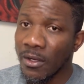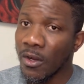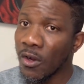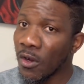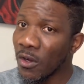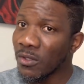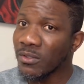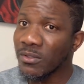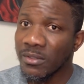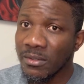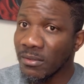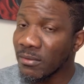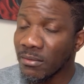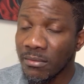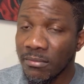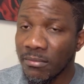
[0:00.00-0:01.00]
on
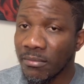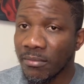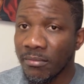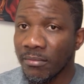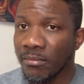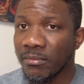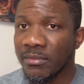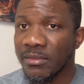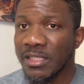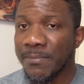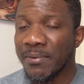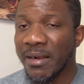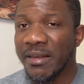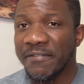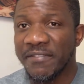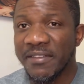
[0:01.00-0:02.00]

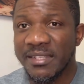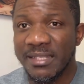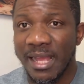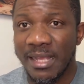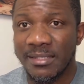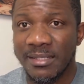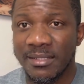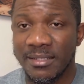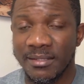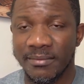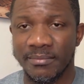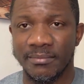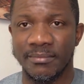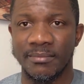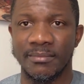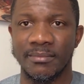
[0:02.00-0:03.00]
temporary visas.
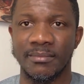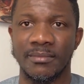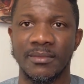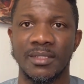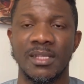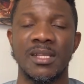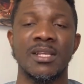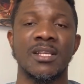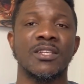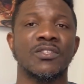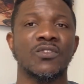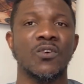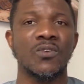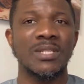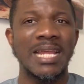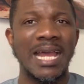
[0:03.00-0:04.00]

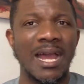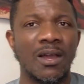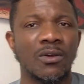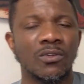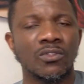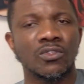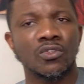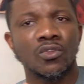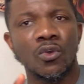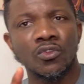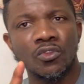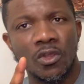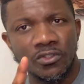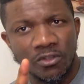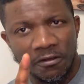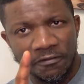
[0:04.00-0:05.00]
So now, to
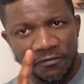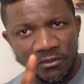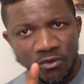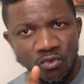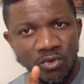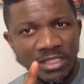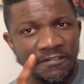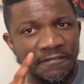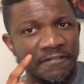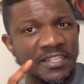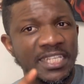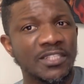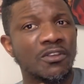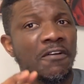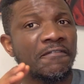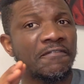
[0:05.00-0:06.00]
those of you with
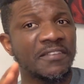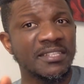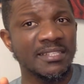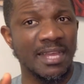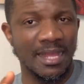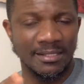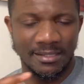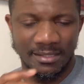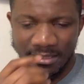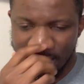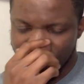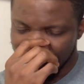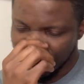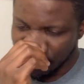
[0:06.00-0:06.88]
visitor visas,